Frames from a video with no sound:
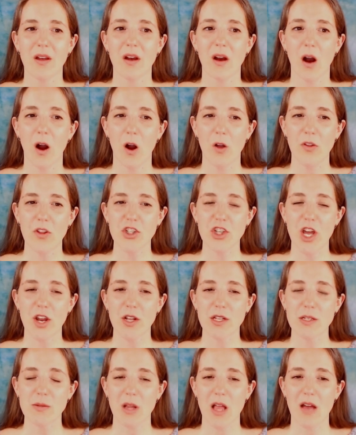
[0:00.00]
All the
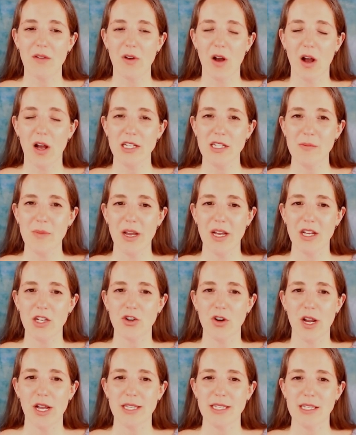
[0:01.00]
shuttles will have on-demand
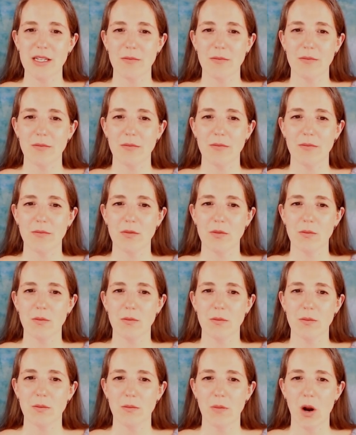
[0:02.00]
transit
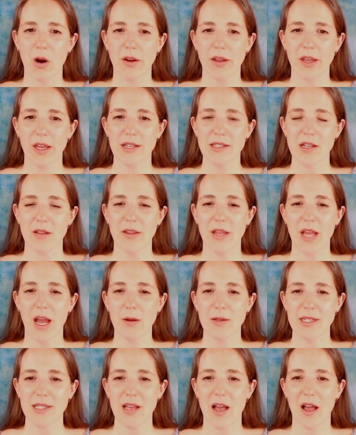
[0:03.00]
markings on the
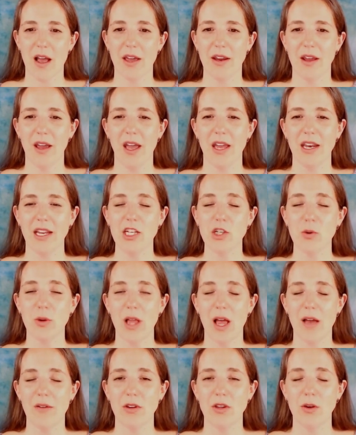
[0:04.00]
outside and each will
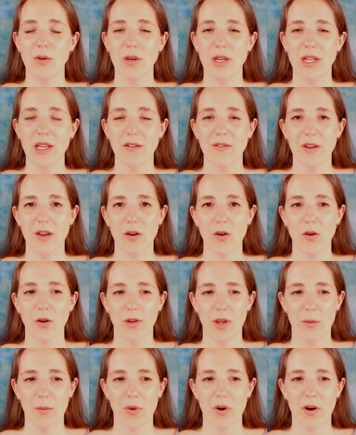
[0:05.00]
have a unique vehicle
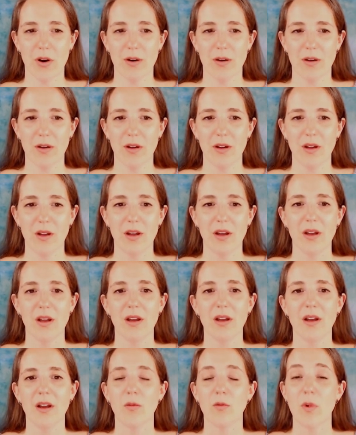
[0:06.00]
number.
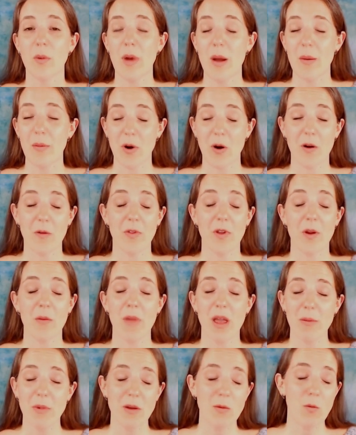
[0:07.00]
Remember, there
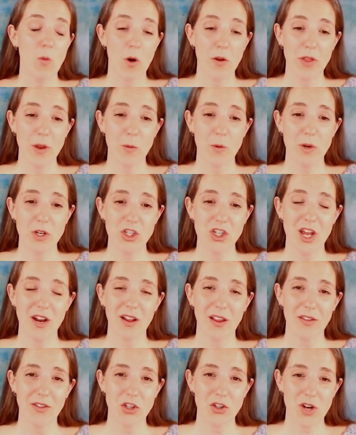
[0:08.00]
may be more than one shuttle
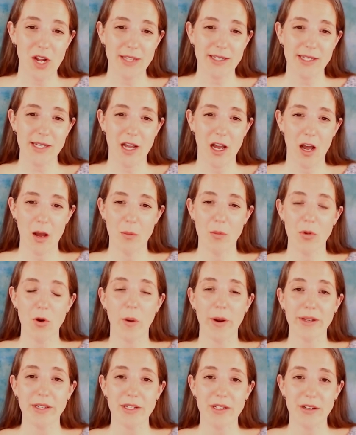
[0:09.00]
at the transit hub
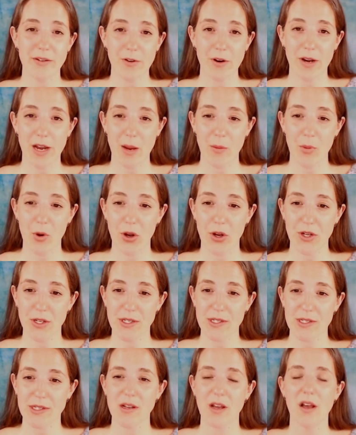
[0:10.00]
going to different
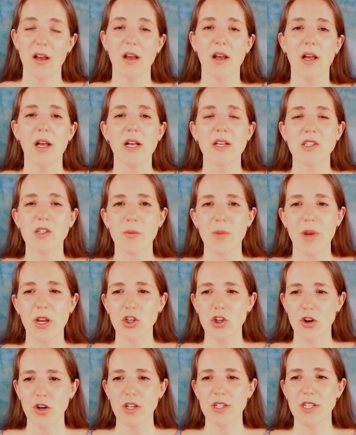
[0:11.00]
neighborhoods, so make
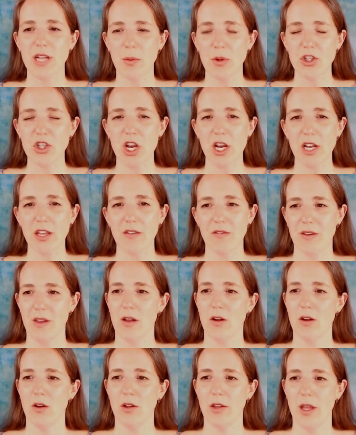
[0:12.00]
sure to double check the
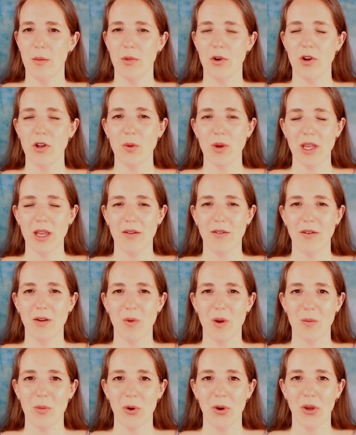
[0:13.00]
vehicle number you were given
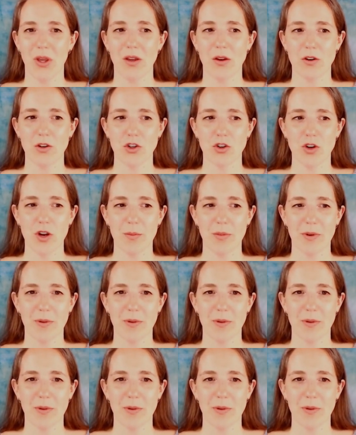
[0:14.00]
when booking your trip.